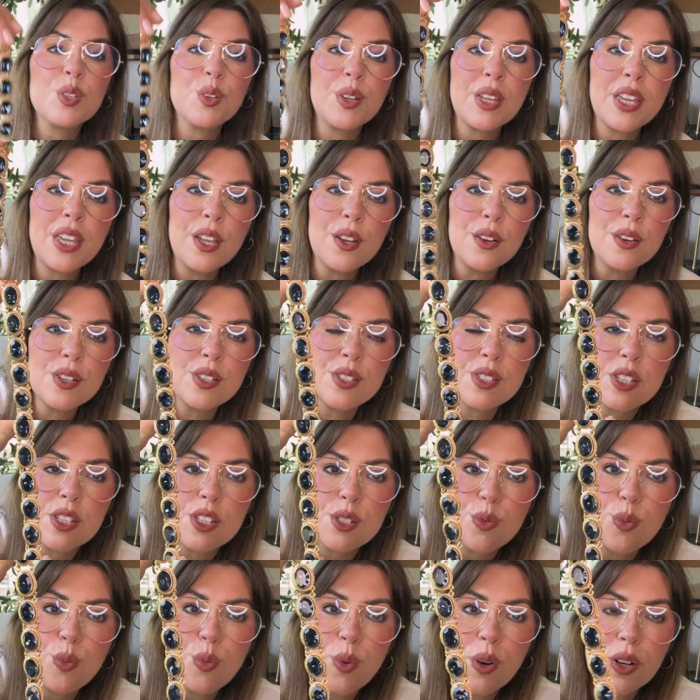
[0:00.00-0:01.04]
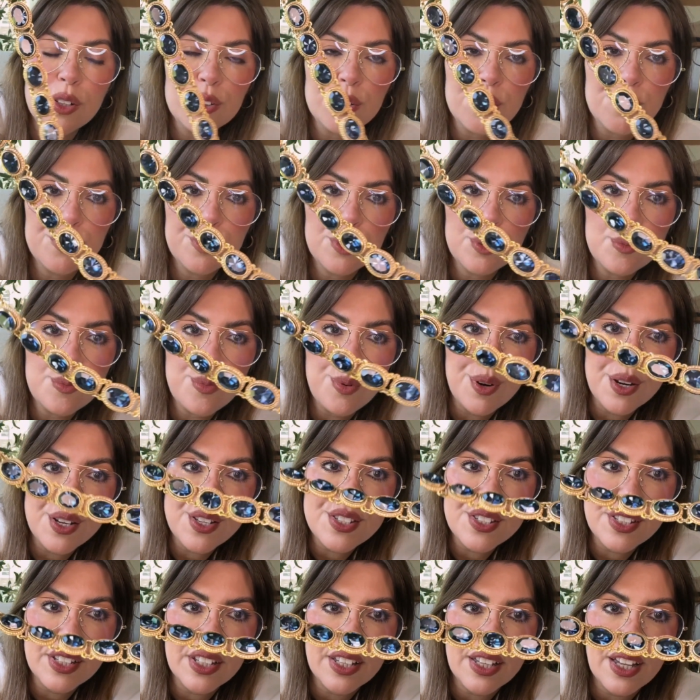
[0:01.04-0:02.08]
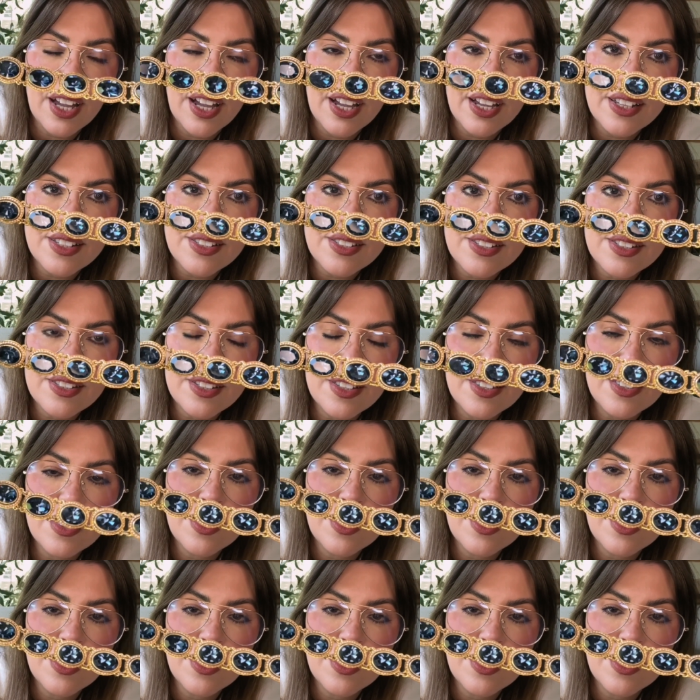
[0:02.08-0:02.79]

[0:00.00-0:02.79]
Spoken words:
So here is this wonderful bracelet, guys.